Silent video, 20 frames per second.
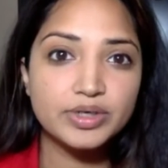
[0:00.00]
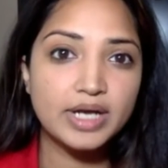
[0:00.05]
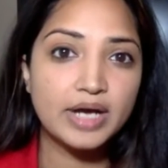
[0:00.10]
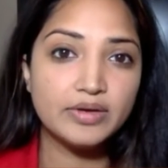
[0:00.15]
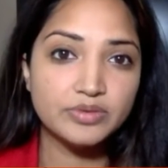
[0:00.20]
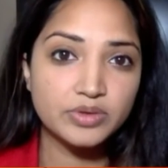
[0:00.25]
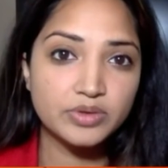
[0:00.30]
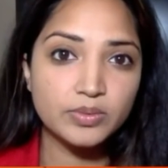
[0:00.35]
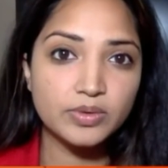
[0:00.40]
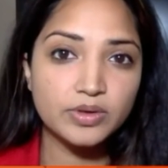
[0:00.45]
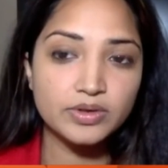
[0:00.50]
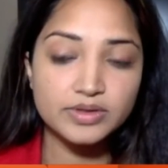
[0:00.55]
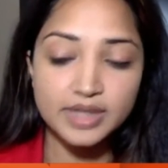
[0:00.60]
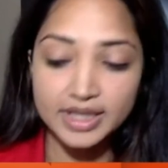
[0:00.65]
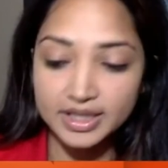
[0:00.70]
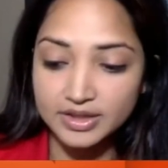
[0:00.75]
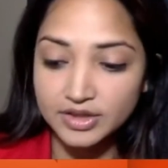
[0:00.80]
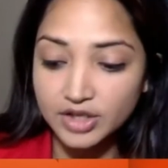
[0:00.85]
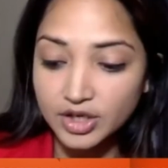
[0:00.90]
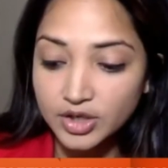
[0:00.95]
it out in the world. Like
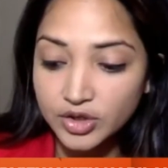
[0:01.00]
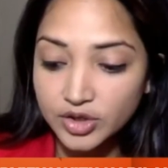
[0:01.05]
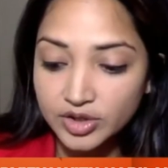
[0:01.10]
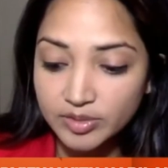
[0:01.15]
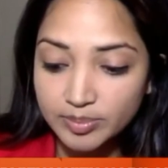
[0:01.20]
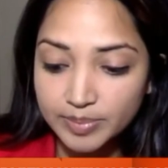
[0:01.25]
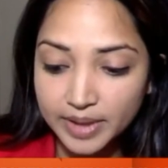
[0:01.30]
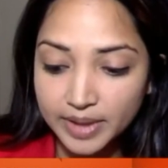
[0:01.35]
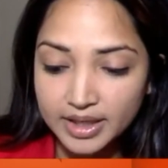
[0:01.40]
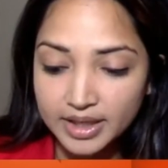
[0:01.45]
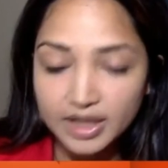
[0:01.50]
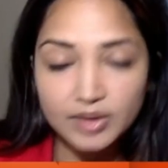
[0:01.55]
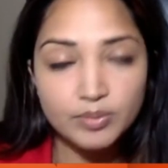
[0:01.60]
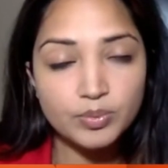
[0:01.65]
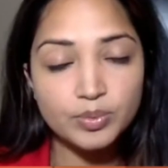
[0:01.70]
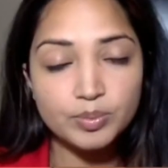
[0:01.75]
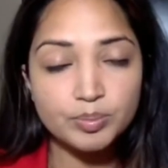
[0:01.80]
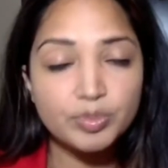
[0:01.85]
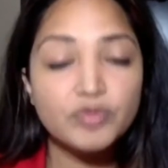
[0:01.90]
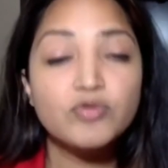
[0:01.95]
there could have been,
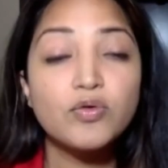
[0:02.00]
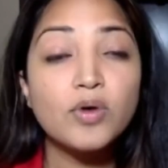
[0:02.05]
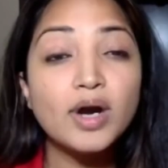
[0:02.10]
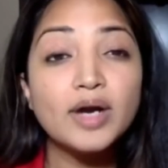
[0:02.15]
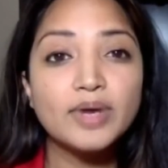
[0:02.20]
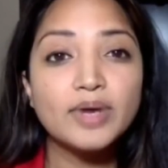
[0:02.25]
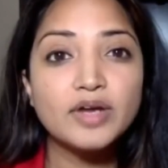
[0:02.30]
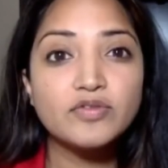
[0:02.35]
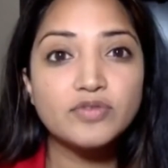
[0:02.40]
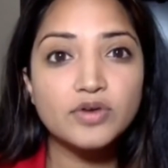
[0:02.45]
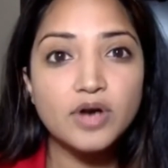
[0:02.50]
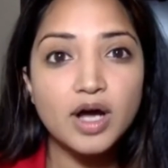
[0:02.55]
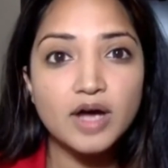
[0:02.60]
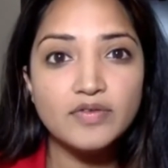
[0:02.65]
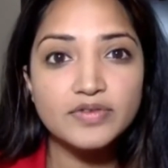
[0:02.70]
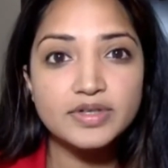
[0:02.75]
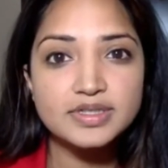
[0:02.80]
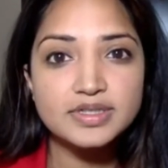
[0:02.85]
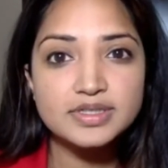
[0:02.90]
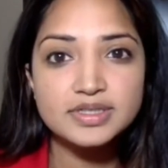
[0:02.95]
before I ran for
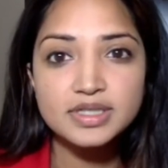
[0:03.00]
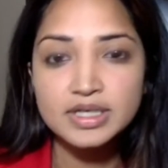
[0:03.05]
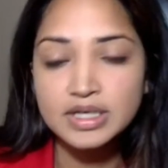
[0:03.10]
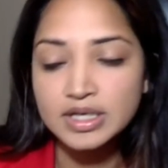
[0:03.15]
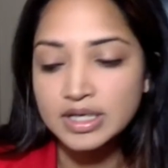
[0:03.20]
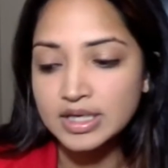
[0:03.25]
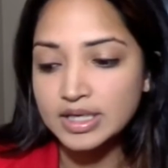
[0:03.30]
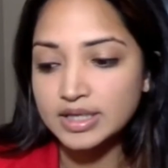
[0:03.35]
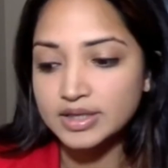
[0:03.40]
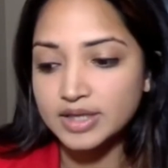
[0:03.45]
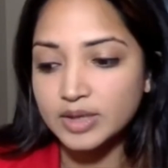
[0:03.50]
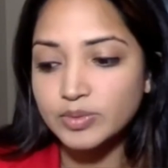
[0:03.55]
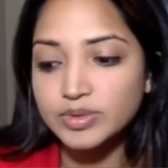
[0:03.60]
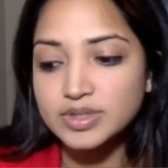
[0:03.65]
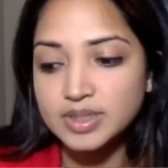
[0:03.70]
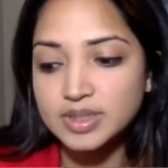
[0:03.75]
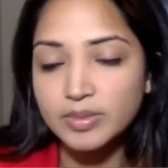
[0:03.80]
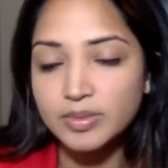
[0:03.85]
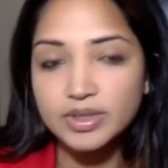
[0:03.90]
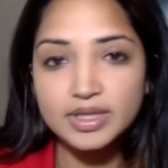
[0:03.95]
office, there was
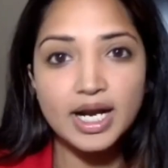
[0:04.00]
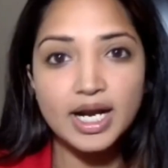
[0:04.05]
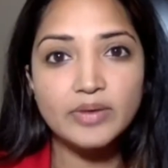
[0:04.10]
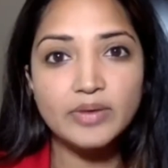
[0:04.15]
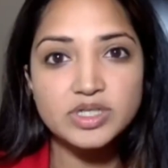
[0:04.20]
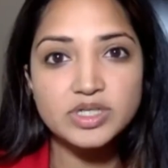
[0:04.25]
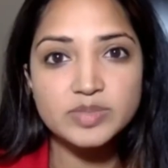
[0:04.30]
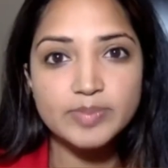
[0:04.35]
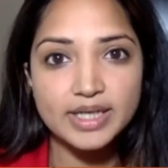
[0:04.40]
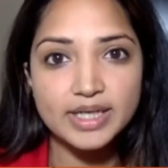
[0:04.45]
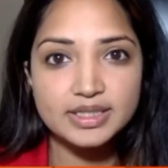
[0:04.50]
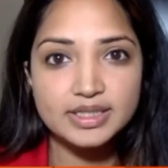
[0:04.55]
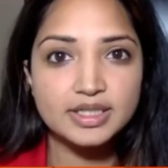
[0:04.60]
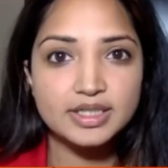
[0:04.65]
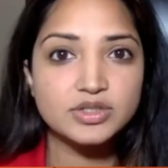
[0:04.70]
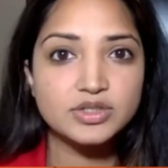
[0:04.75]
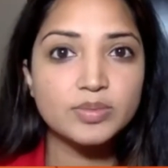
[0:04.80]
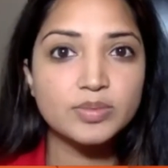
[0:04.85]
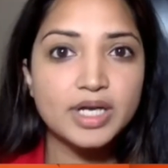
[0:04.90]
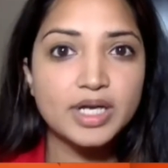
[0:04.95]
someone that I respected
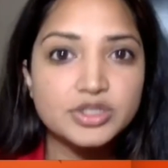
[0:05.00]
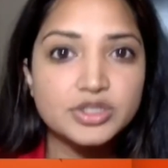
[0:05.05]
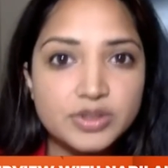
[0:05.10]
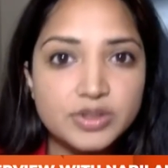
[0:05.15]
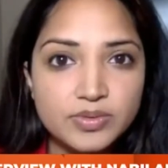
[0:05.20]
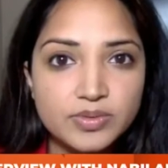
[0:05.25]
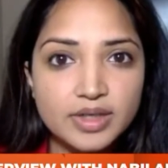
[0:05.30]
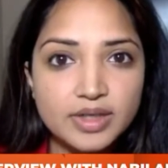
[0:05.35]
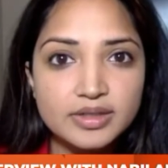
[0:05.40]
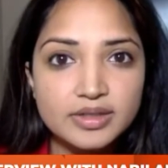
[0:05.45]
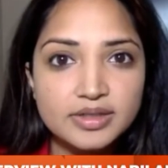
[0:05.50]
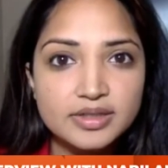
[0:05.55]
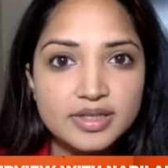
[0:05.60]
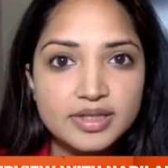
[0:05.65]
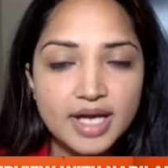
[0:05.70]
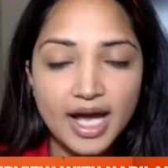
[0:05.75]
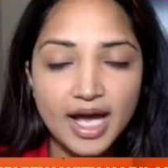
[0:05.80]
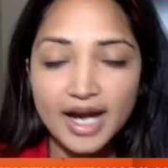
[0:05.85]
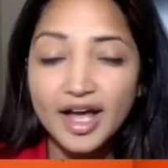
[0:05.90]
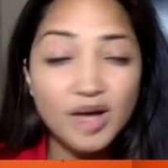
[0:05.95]
that told me I shouldn't run.
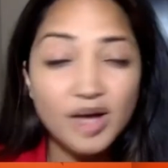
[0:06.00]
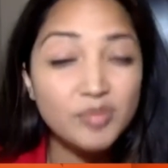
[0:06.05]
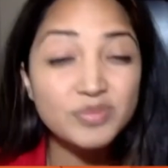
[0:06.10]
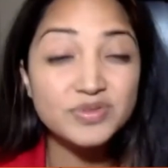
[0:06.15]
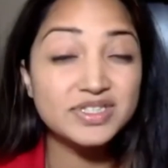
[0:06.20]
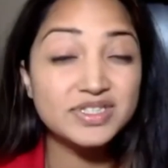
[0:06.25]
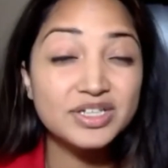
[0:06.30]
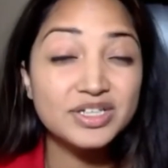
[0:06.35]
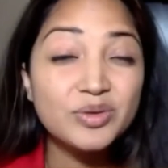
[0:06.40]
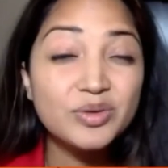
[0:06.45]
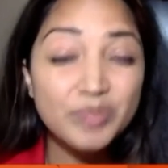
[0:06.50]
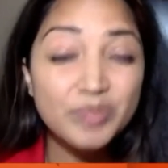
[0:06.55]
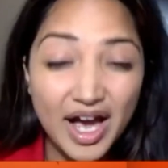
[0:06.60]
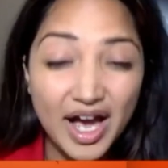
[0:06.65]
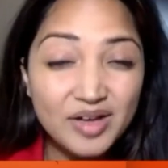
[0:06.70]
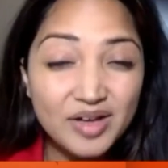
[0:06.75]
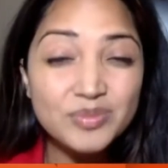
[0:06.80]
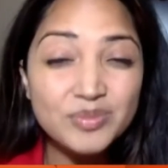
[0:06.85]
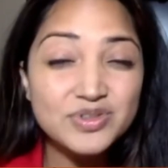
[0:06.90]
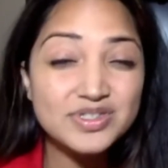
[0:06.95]
And I
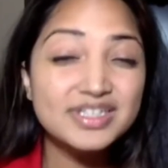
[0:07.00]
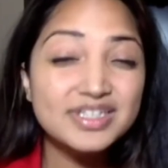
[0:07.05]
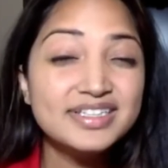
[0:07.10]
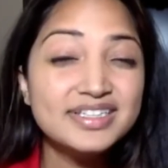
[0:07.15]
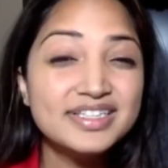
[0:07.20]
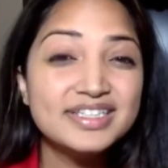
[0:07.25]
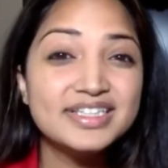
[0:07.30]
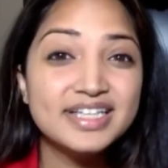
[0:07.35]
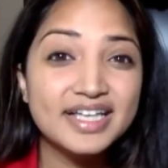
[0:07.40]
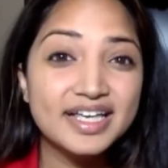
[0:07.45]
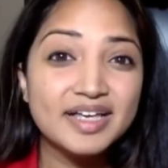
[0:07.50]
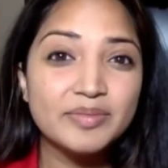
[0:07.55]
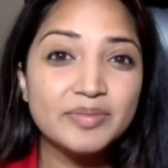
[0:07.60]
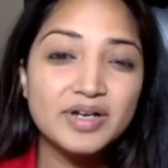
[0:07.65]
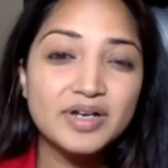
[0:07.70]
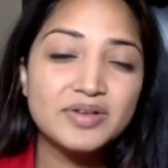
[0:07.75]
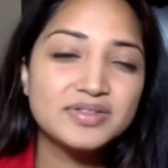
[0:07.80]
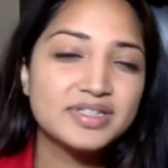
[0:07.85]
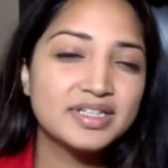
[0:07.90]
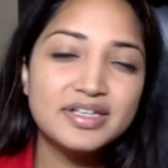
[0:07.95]
almost listened to him. And I
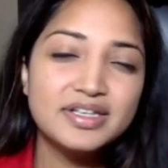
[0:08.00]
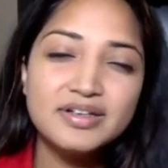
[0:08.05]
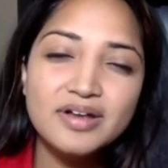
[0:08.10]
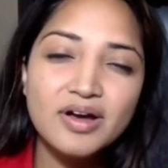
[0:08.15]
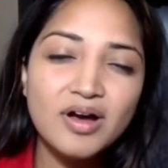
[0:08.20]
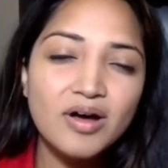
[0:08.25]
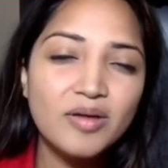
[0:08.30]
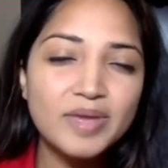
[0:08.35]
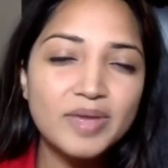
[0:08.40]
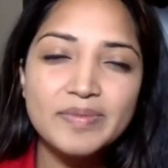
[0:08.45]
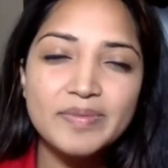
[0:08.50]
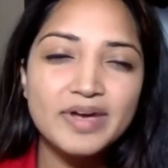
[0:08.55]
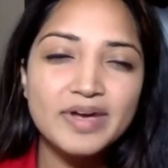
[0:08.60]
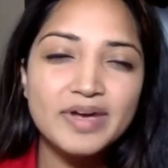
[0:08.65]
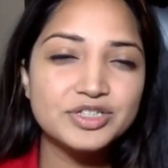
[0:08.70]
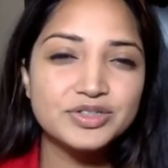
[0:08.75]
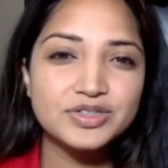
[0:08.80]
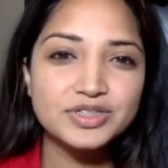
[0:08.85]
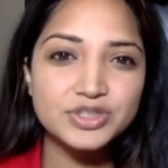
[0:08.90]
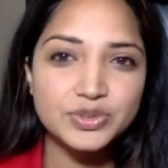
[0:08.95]
was like, maybe I
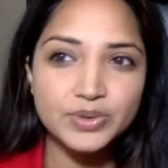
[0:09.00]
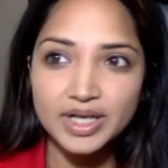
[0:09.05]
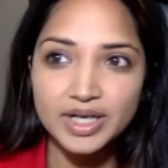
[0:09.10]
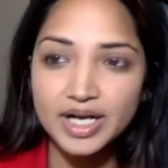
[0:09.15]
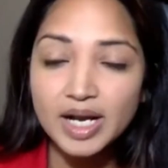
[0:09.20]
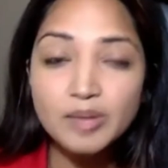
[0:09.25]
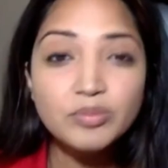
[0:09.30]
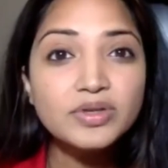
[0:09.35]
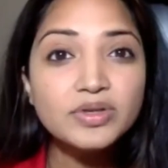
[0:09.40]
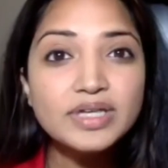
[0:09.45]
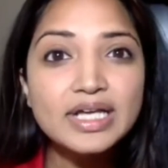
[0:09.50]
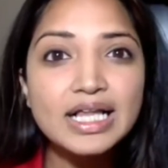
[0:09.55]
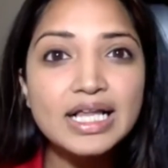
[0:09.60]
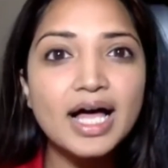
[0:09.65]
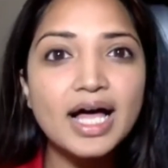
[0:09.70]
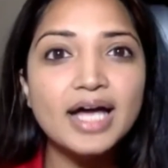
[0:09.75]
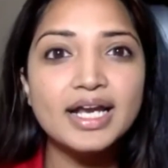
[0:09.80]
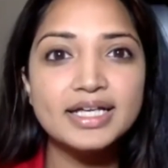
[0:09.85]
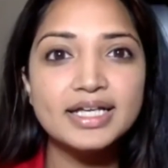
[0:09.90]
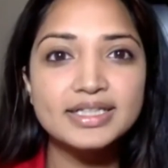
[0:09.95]
shouldn't do it. I'm really
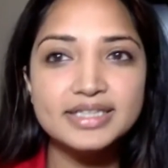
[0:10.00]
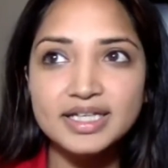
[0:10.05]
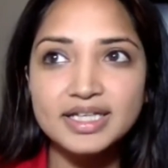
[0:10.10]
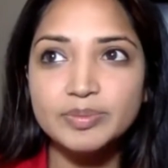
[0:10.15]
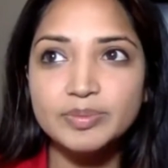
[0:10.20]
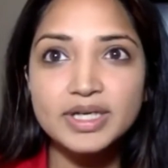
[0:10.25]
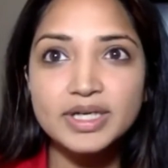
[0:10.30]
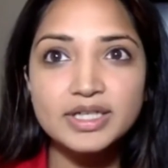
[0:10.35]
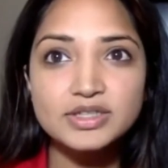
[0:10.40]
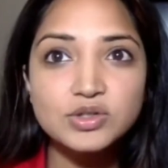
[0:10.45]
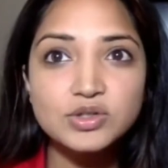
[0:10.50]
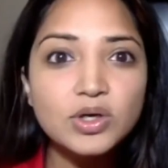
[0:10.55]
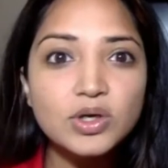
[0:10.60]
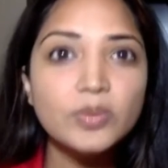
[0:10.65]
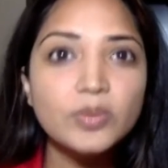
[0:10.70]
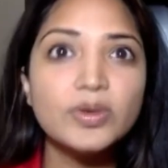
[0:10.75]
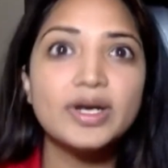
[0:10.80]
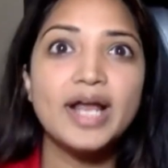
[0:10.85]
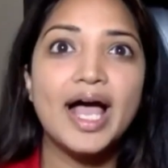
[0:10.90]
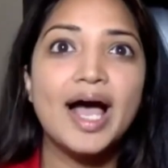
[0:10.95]
glad I did, because look
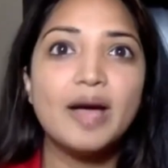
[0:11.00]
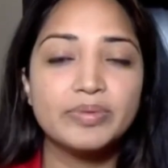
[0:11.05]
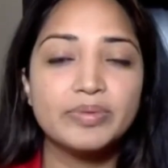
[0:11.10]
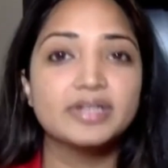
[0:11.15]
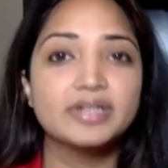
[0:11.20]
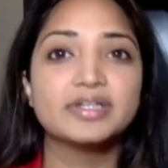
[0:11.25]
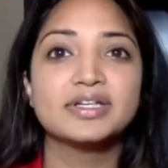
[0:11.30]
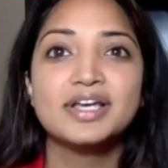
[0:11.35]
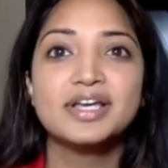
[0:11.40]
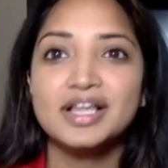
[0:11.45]
what happened.